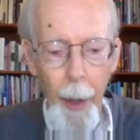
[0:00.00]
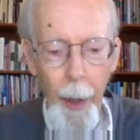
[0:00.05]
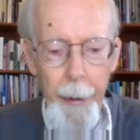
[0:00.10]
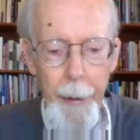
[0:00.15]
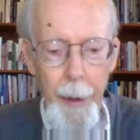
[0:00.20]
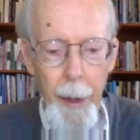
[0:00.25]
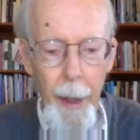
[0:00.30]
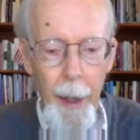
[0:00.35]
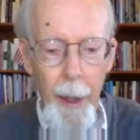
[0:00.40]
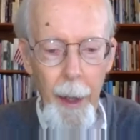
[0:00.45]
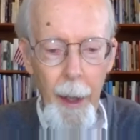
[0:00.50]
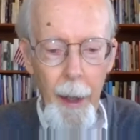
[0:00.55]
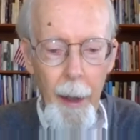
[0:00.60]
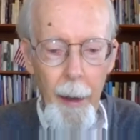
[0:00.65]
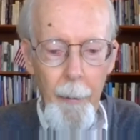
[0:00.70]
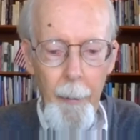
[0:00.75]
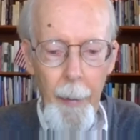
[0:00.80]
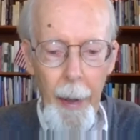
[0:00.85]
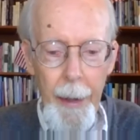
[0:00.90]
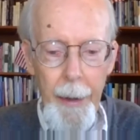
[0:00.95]
1,
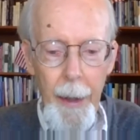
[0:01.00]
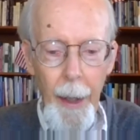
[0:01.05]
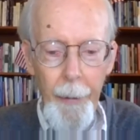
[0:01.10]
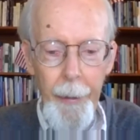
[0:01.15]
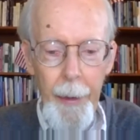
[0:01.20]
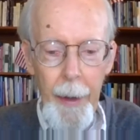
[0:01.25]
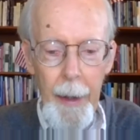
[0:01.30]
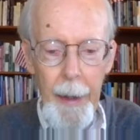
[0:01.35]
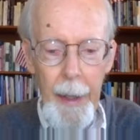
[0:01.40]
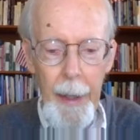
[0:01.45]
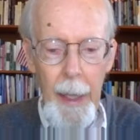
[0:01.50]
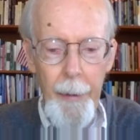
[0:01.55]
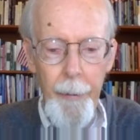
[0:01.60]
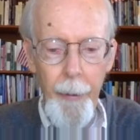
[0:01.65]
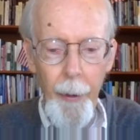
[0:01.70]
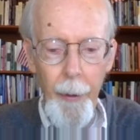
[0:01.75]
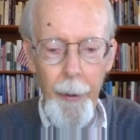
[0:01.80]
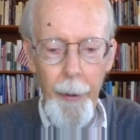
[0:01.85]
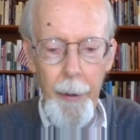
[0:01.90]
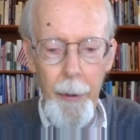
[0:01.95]
May Nothing
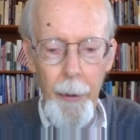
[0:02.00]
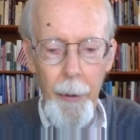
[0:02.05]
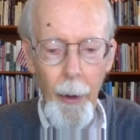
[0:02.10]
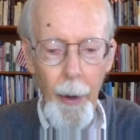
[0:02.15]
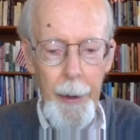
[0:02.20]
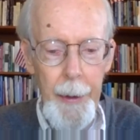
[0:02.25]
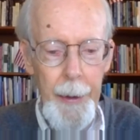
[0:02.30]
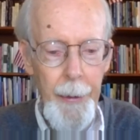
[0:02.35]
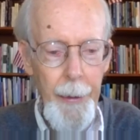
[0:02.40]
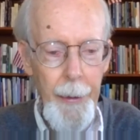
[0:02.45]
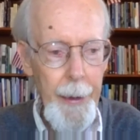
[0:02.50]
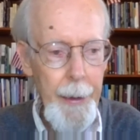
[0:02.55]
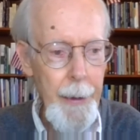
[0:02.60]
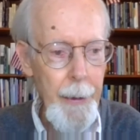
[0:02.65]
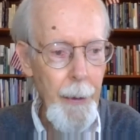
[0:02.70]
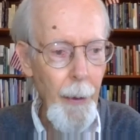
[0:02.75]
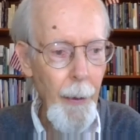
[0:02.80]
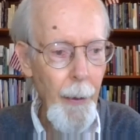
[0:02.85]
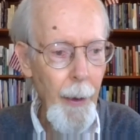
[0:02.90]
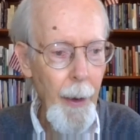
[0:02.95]
Evil Cross This
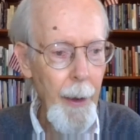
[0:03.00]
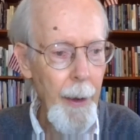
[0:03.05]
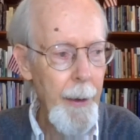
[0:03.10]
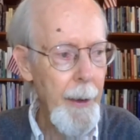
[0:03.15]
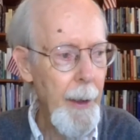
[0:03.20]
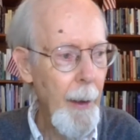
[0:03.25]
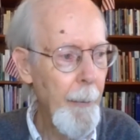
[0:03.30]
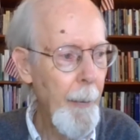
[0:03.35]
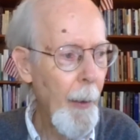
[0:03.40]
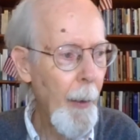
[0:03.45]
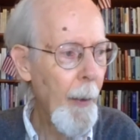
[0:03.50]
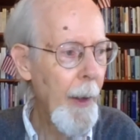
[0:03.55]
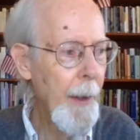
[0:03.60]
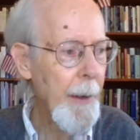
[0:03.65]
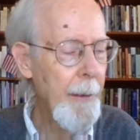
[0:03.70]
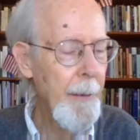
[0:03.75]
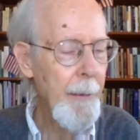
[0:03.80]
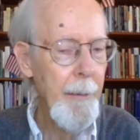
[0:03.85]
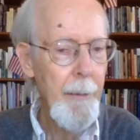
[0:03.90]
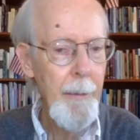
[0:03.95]
Door, number
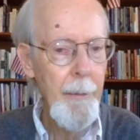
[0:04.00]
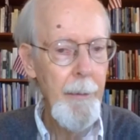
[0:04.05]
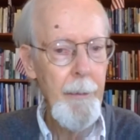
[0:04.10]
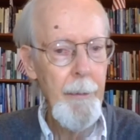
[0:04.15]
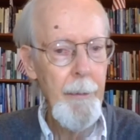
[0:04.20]
1.